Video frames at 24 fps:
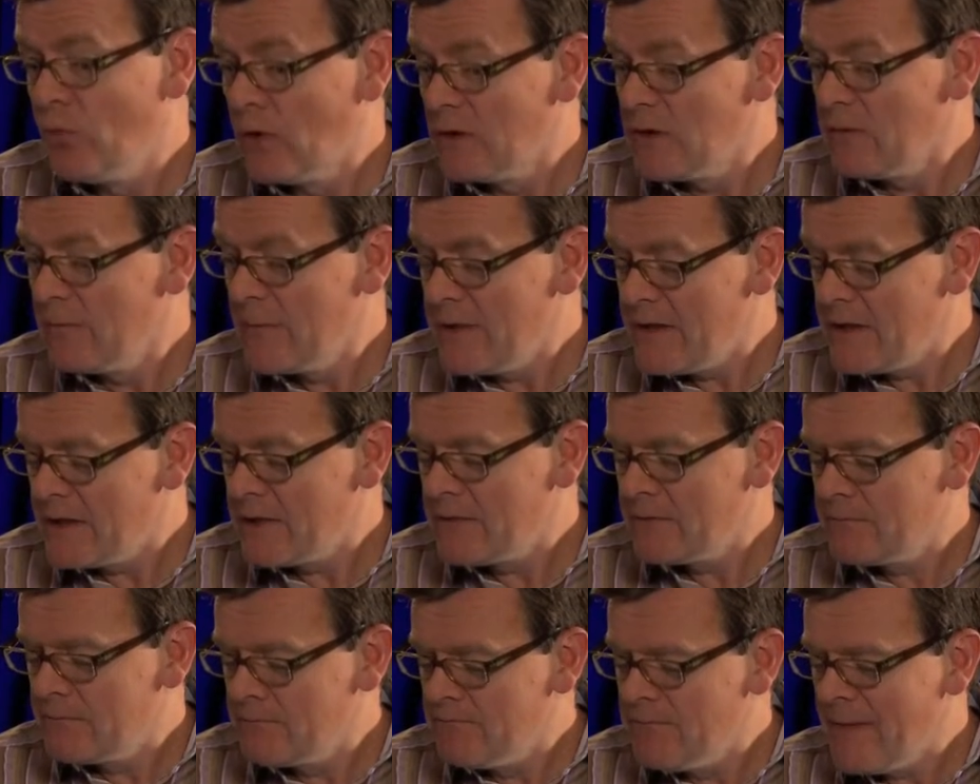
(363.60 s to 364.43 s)
what will be the
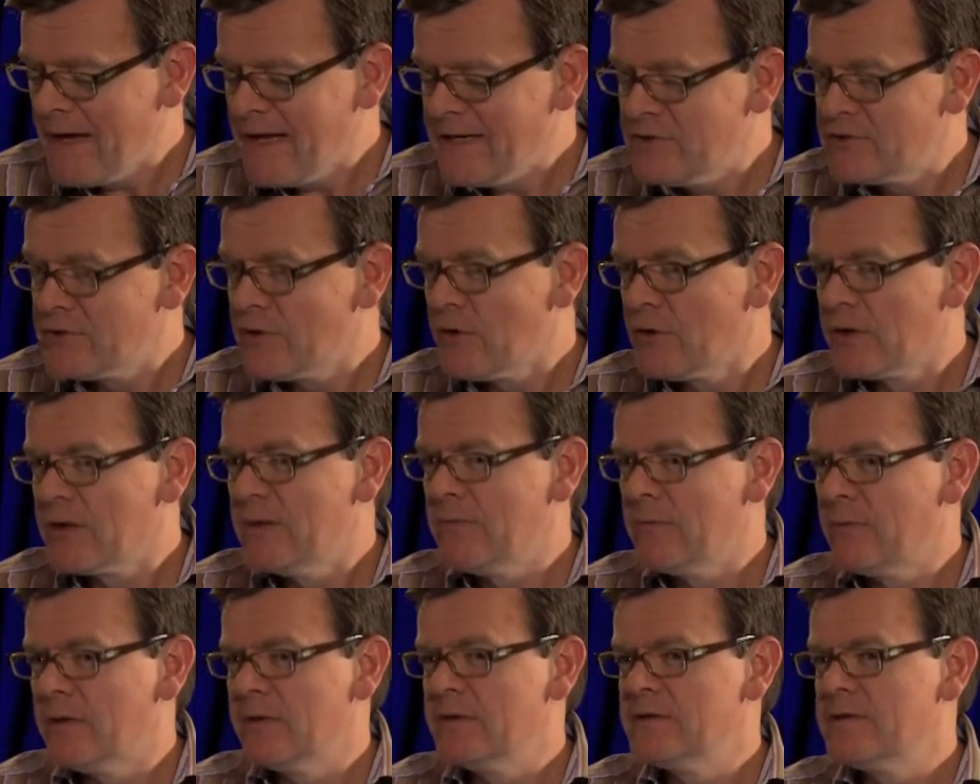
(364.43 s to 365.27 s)
main
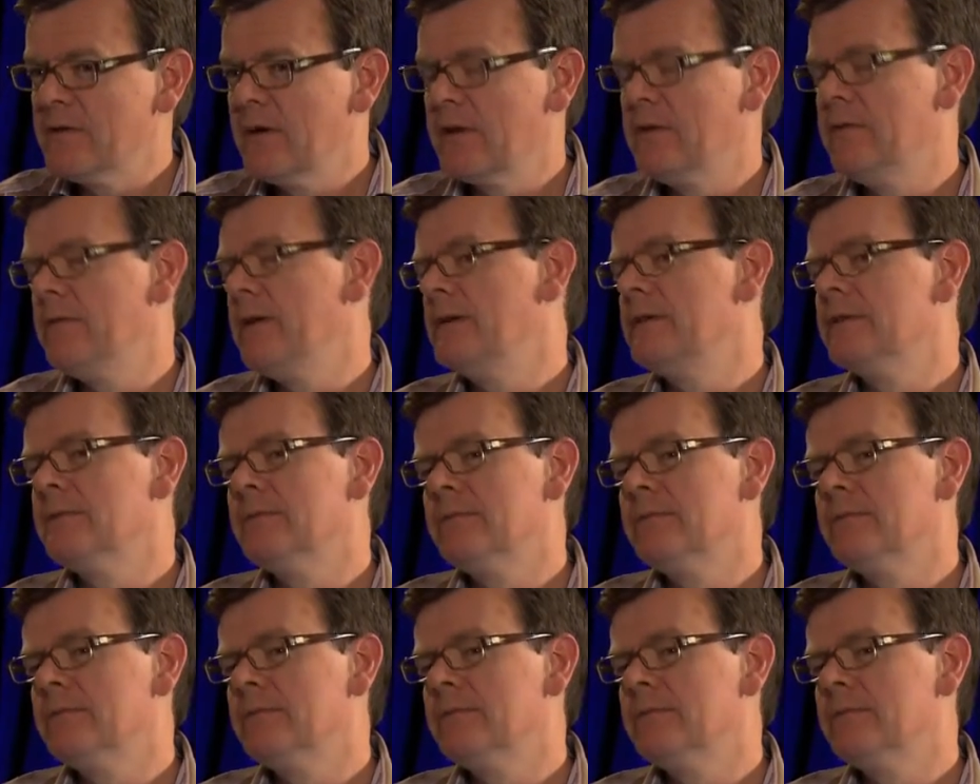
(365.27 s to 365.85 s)
talking points of that event?